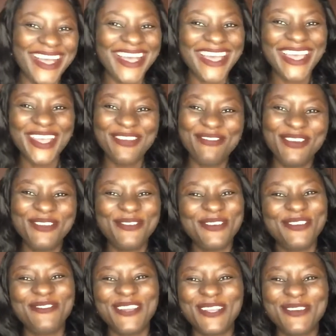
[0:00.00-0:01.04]
Hi
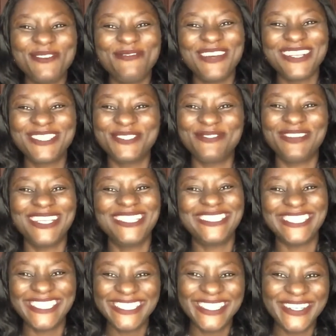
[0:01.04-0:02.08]
everyone, welcome back to my
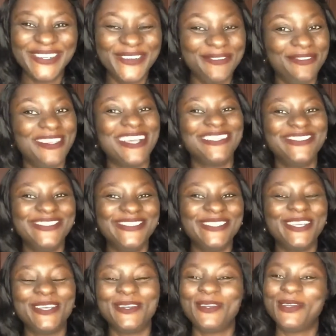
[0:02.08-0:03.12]
channel. If you are
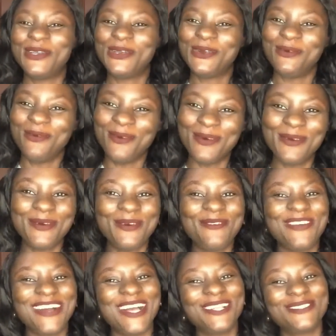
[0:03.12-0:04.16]
new here,
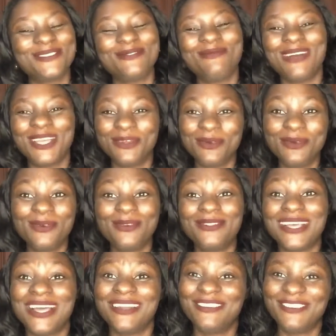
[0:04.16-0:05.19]
welcome, and to my
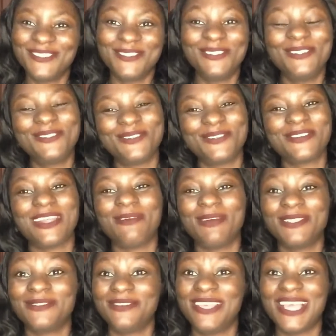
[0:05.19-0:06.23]
old and returning
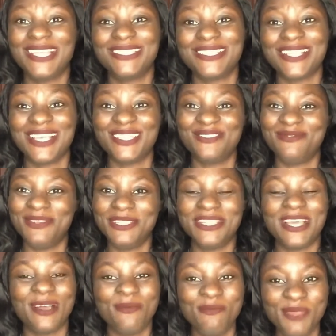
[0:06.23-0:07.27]
subscribers, you guys has
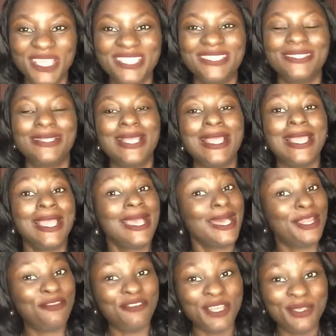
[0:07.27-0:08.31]
been amazing.
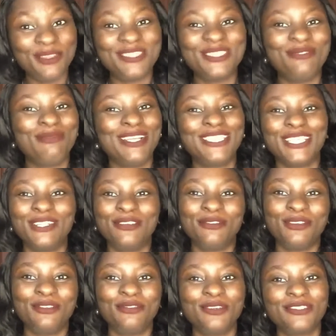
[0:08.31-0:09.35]
And if you are just seeing my channel
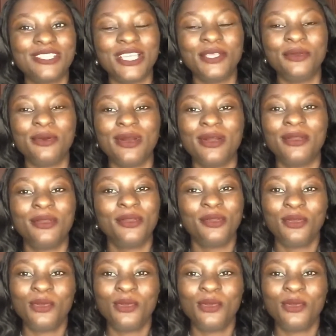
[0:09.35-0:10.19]
for the first time, you are